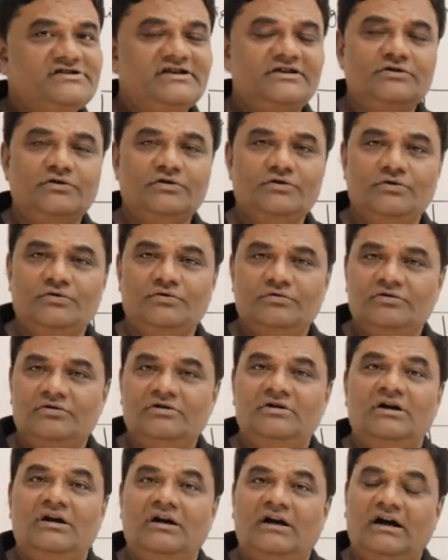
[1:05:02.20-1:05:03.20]
you say
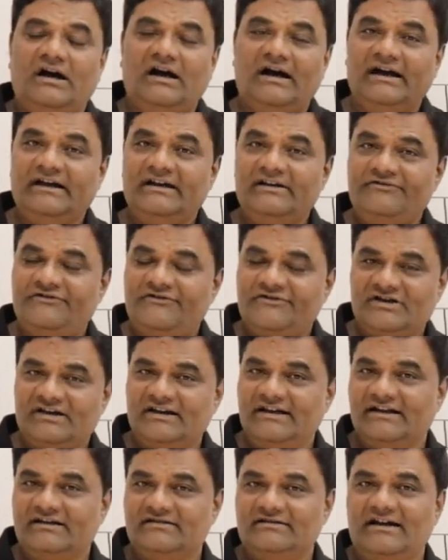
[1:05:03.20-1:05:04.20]
no, I
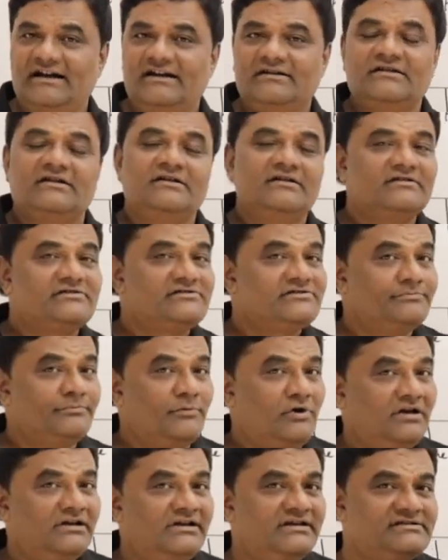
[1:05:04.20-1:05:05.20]
select that
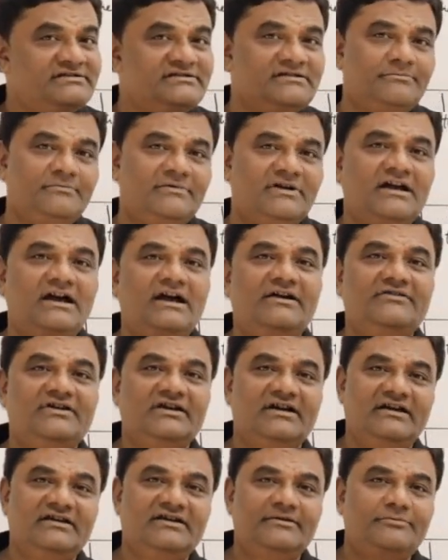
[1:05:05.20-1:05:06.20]
smallest number
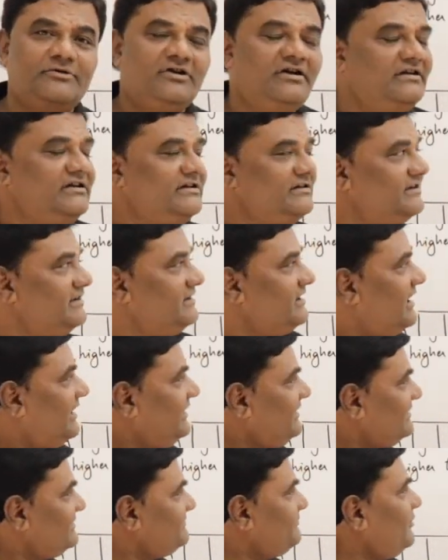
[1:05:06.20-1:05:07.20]
having higher priority, then
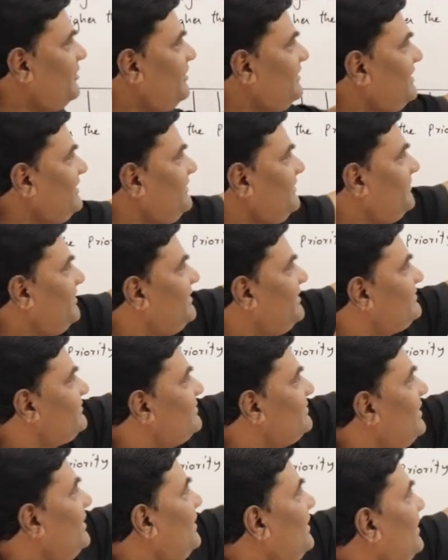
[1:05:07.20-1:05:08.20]
highest priority element
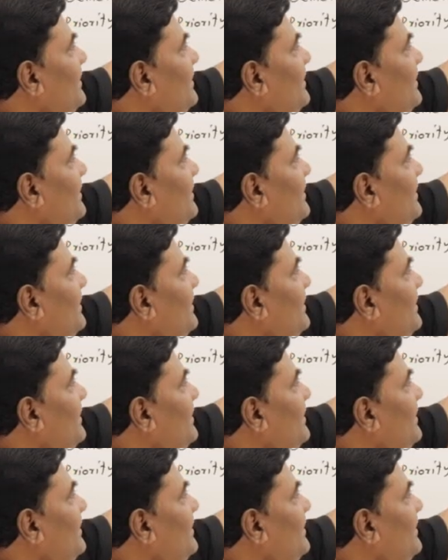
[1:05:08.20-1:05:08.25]
is